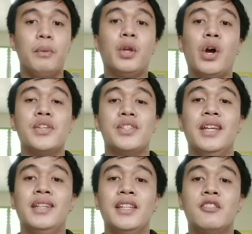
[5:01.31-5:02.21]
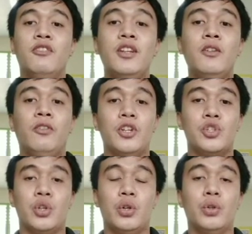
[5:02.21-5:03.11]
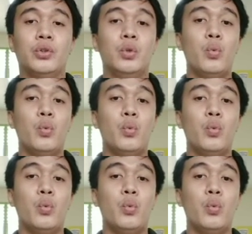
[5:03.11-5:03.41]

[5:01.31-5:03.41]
because it is beneficial to